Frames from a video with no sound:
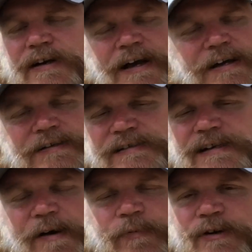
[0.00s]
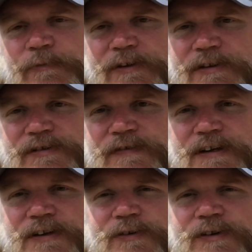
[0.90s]
I had to stop in the middle of this
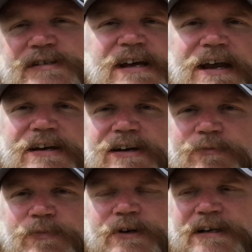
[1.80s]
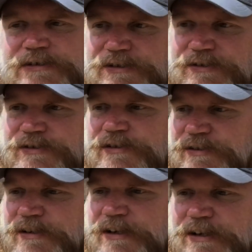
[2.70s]
video because I needed to bring just
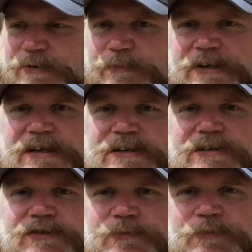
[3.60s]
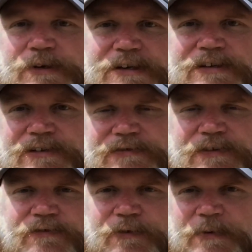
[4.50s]
this itty bitty little bit of
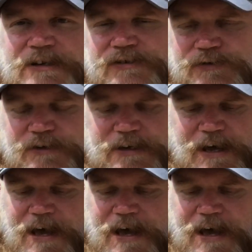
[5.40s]
information to you.